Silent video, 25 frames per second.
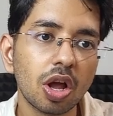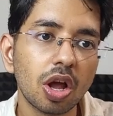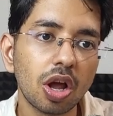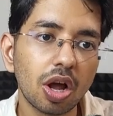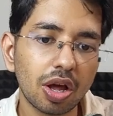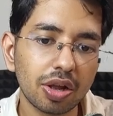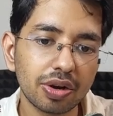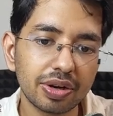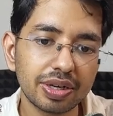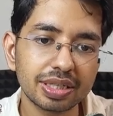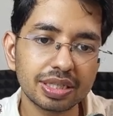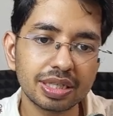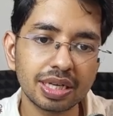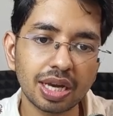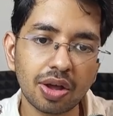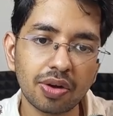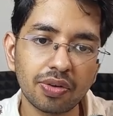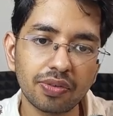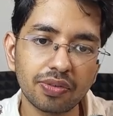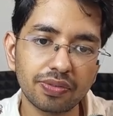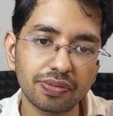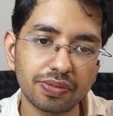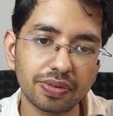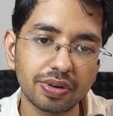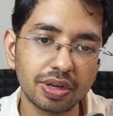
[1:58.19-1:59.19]
Alright,
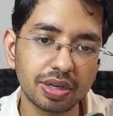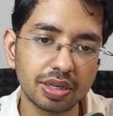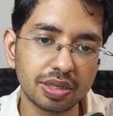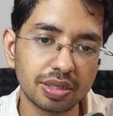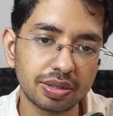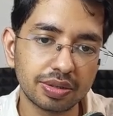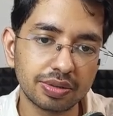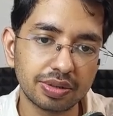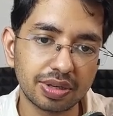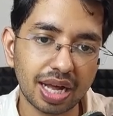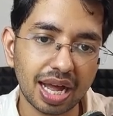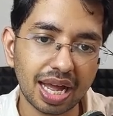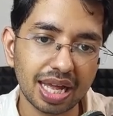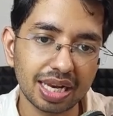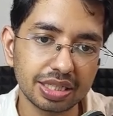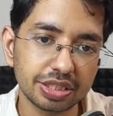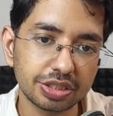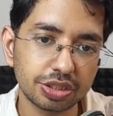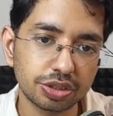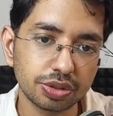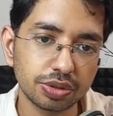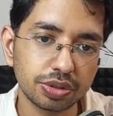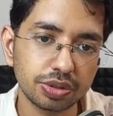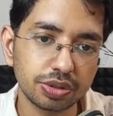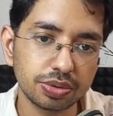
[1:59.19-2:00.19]
now I'll
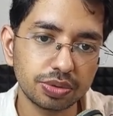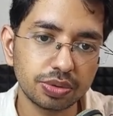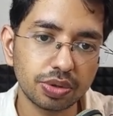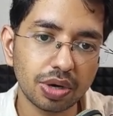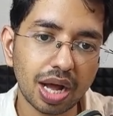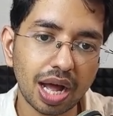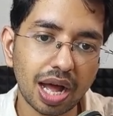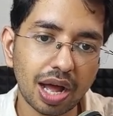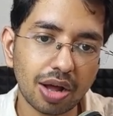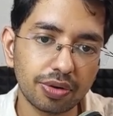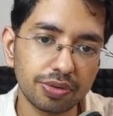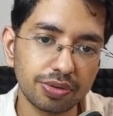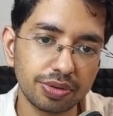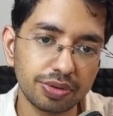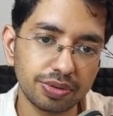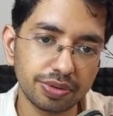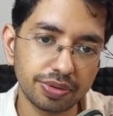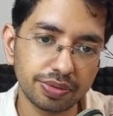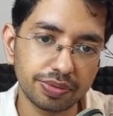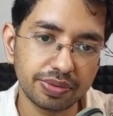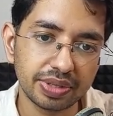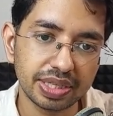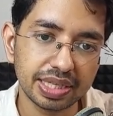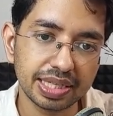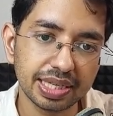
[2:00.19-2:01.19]
show you how
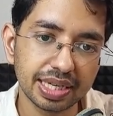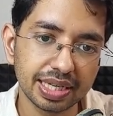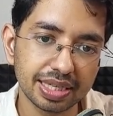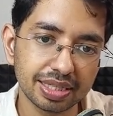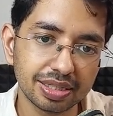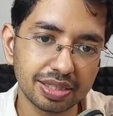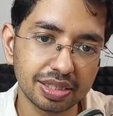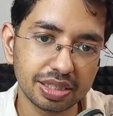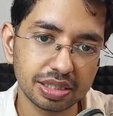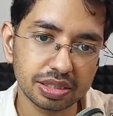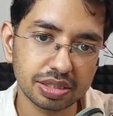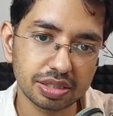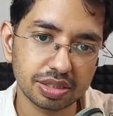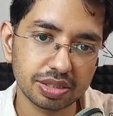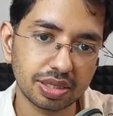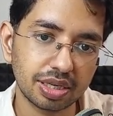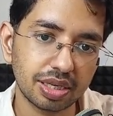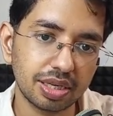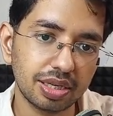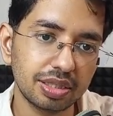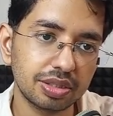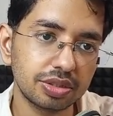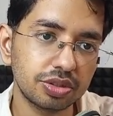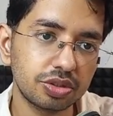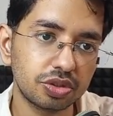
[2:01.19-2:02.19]
we get this
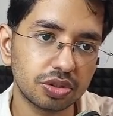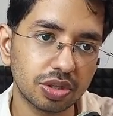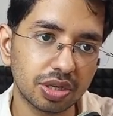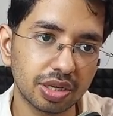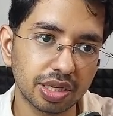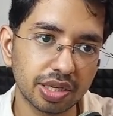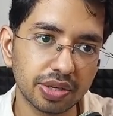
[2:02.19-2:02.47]
credential.